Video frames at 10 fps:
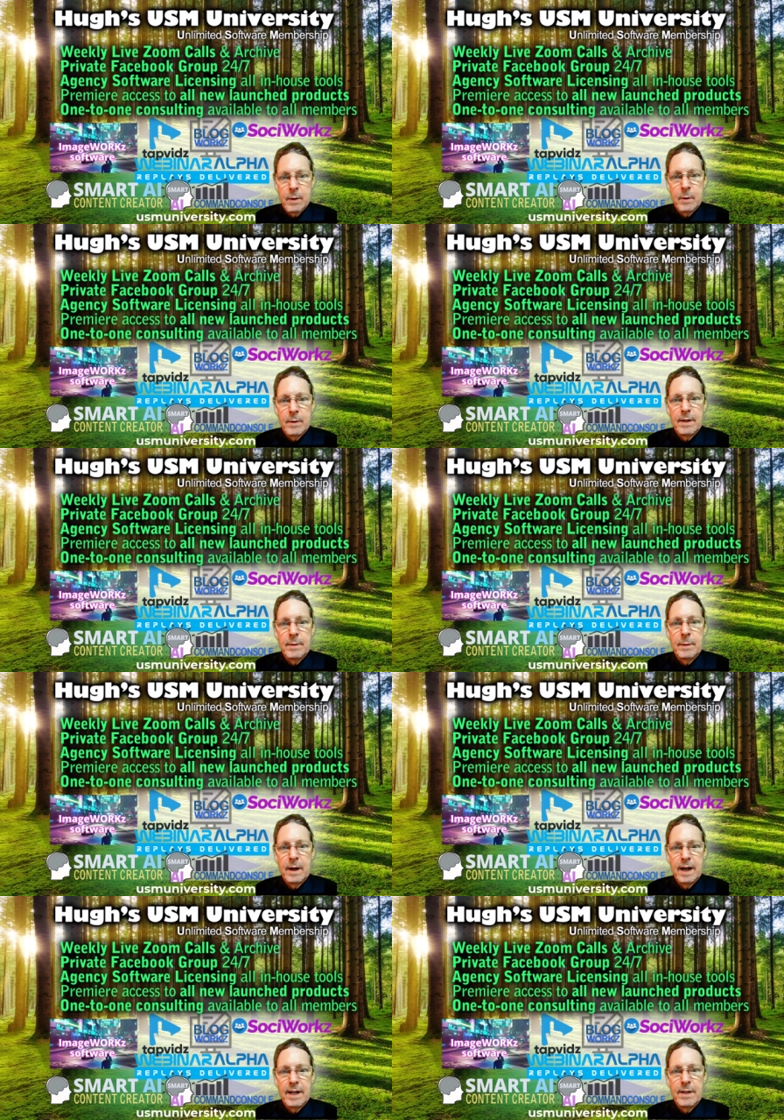Tools and
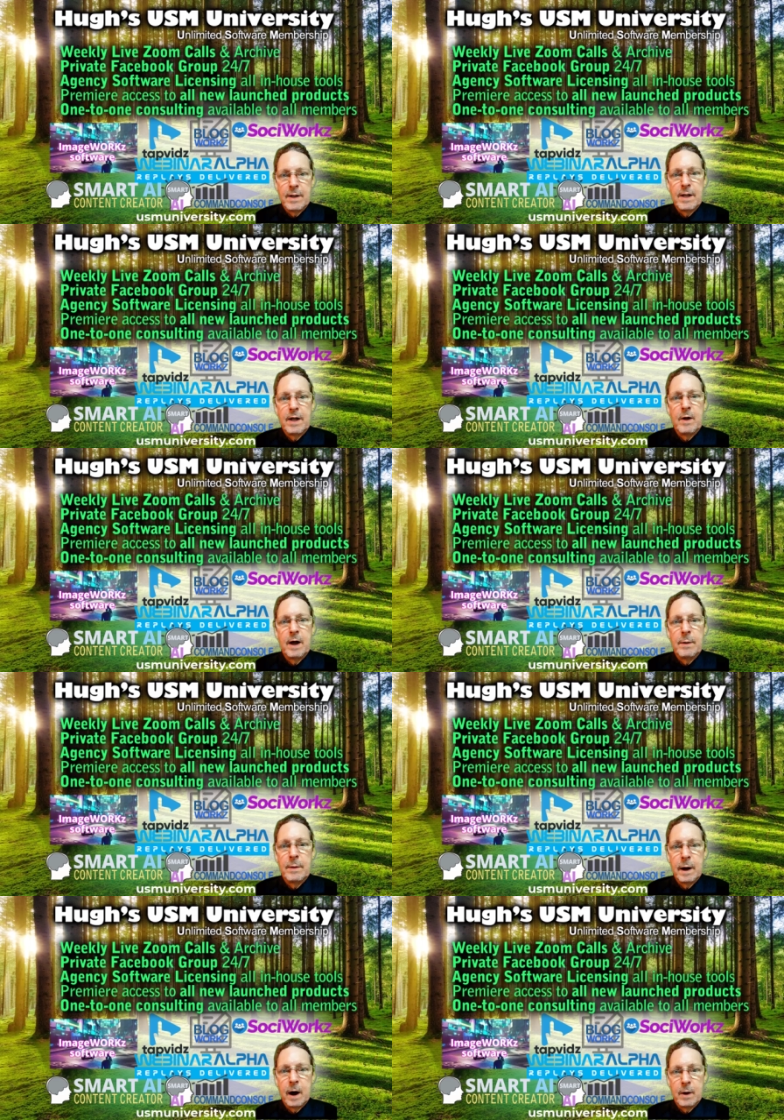plugins are
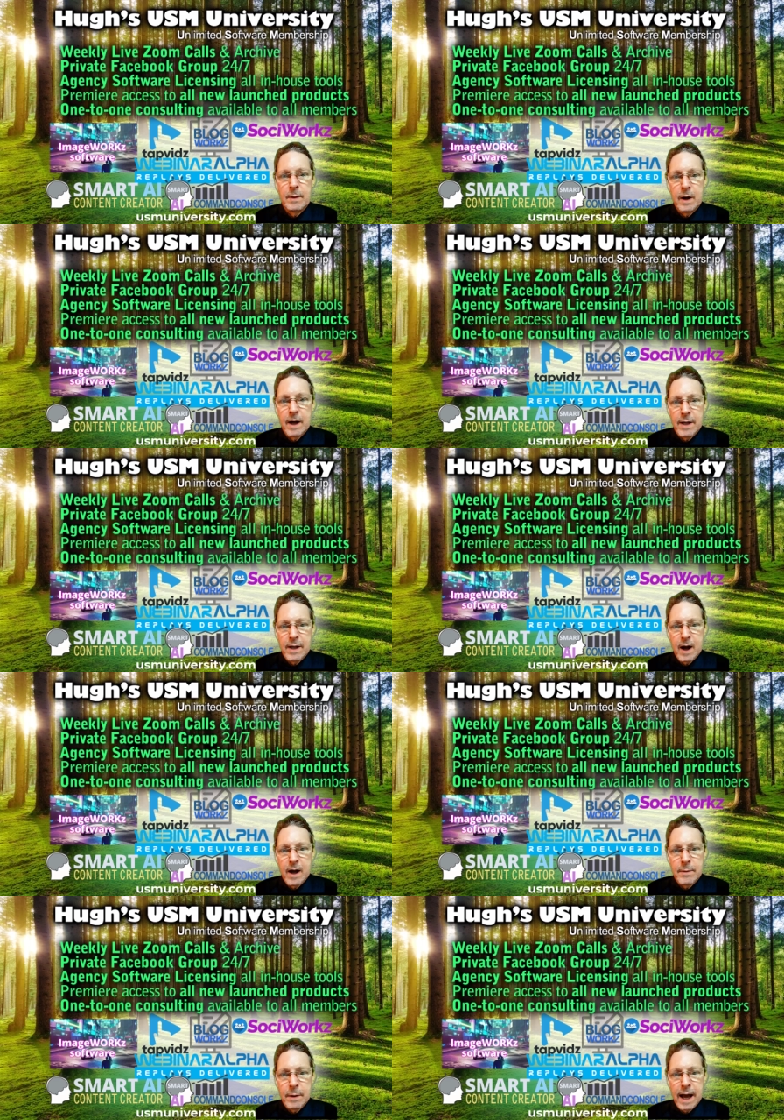extremely powerful and
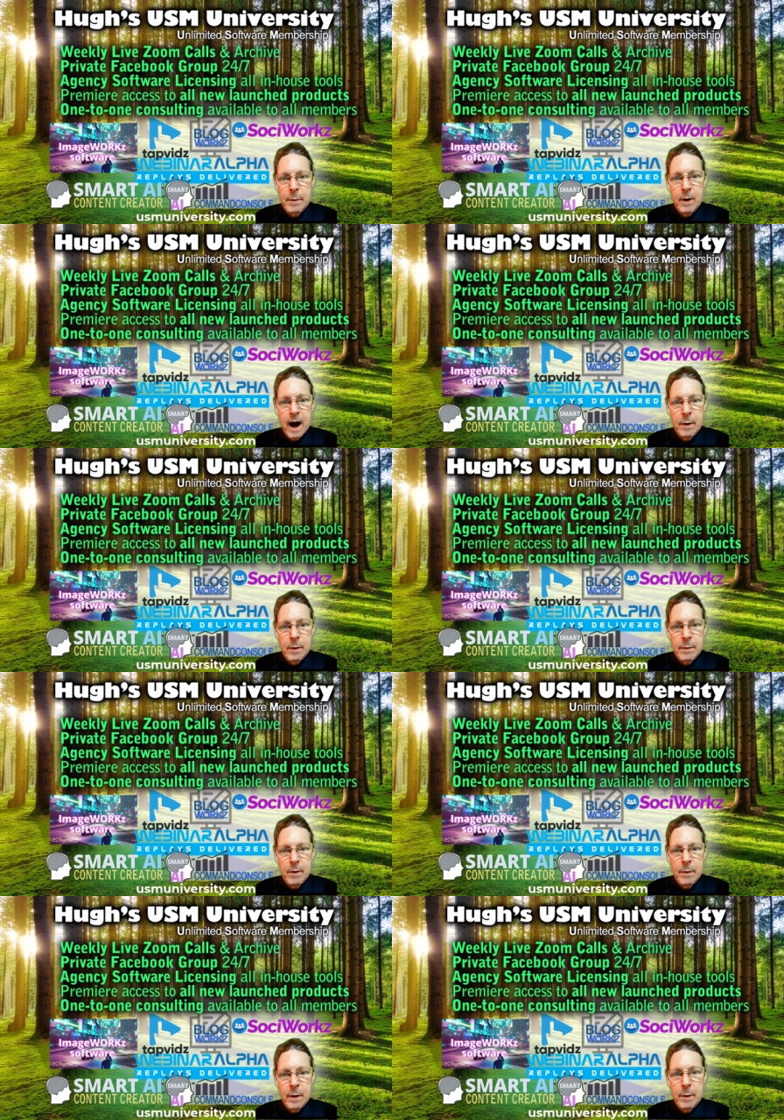solve many problems
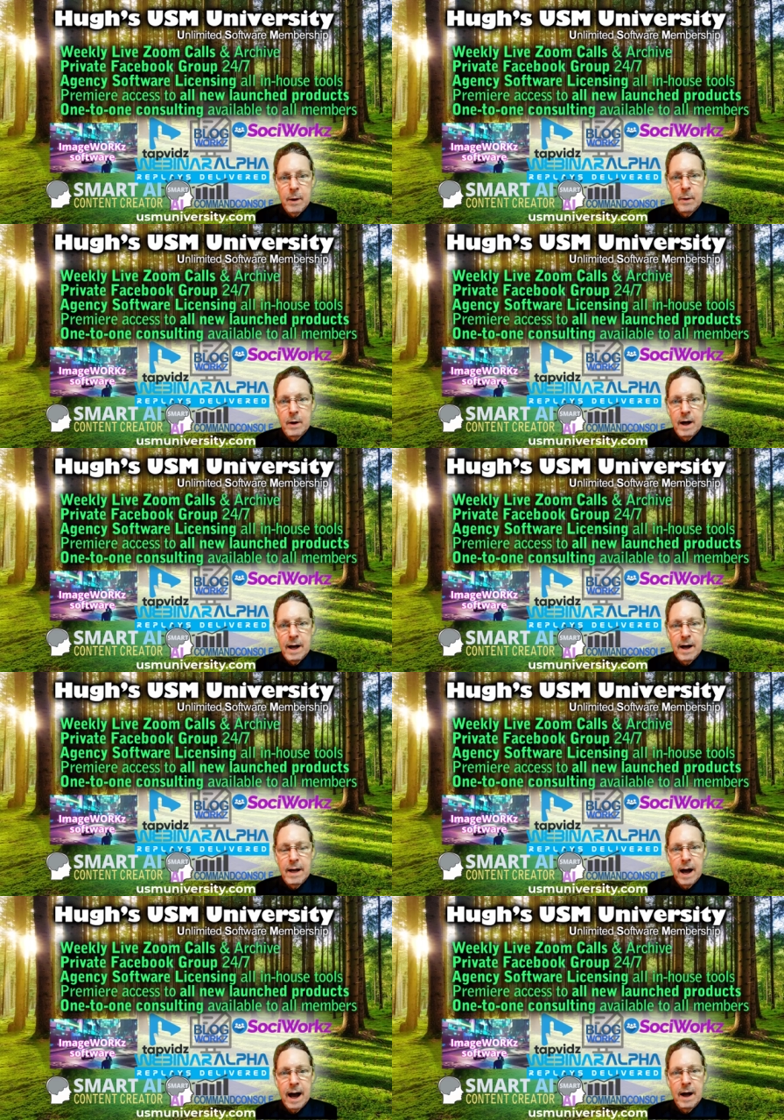for people who market
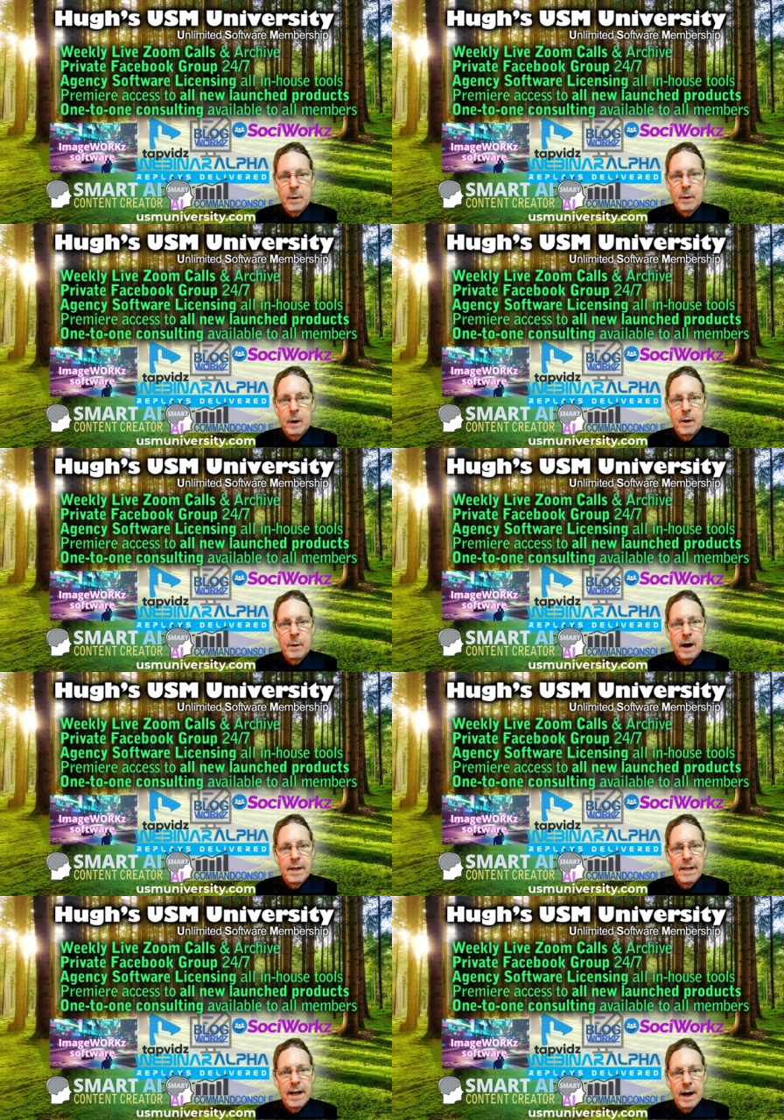online with
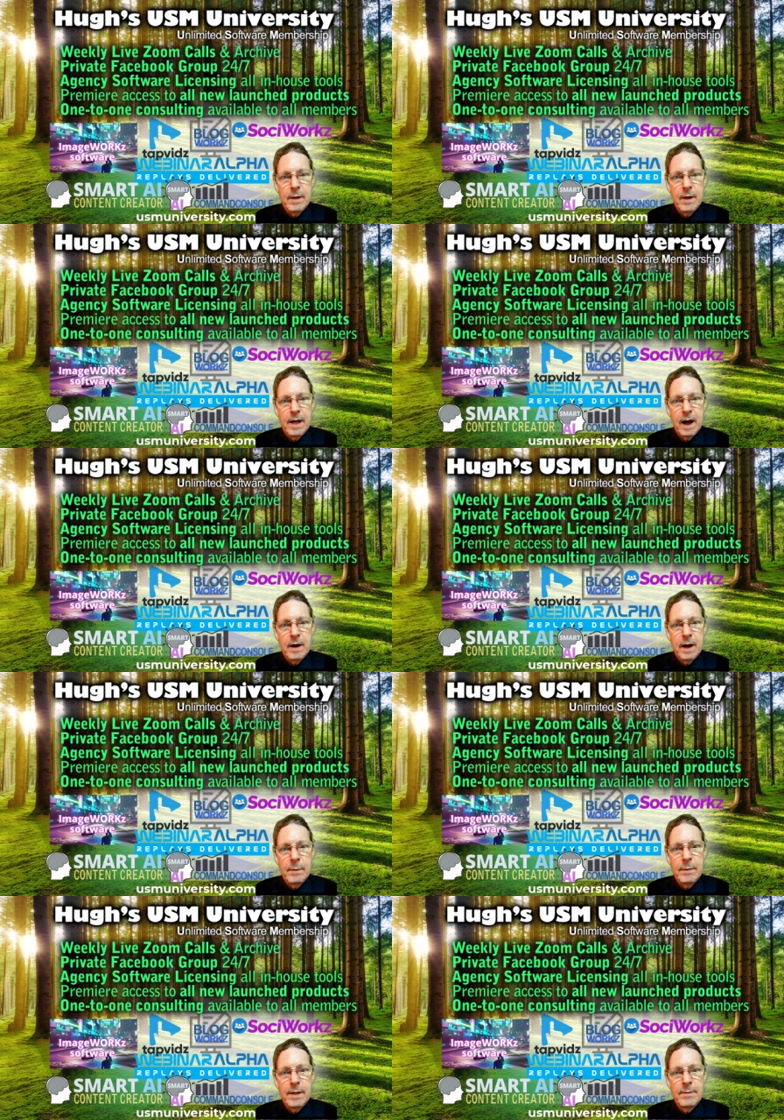WordPress and other
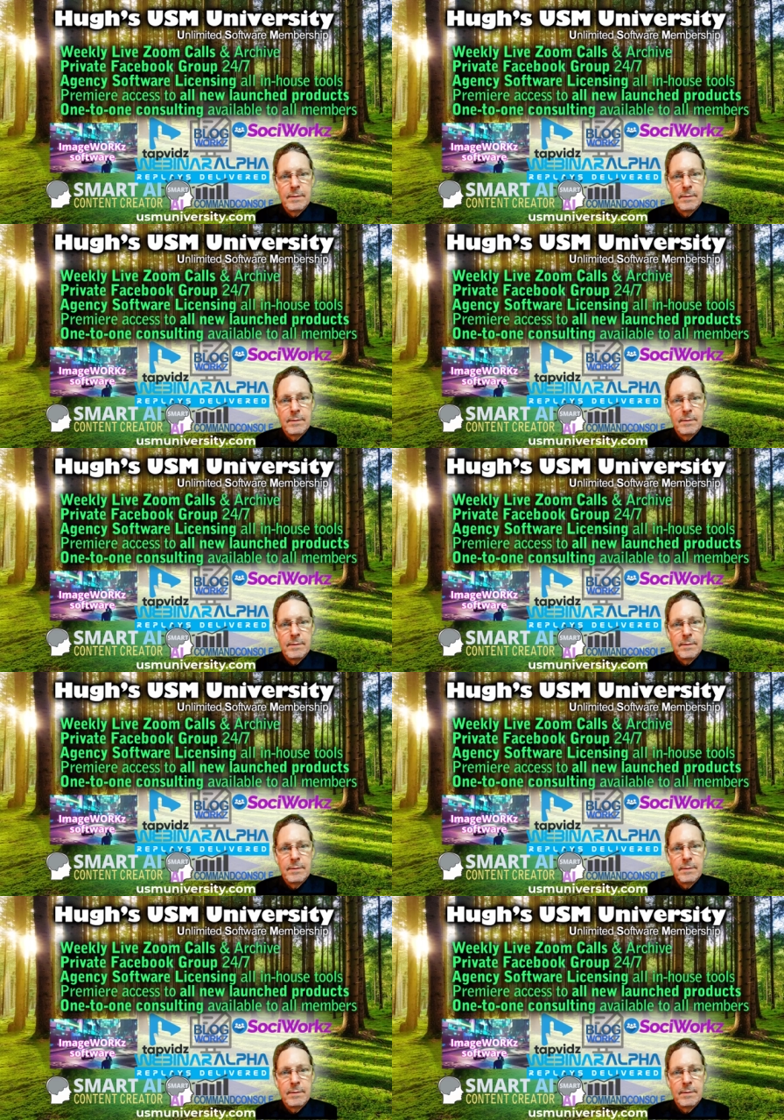CRMs.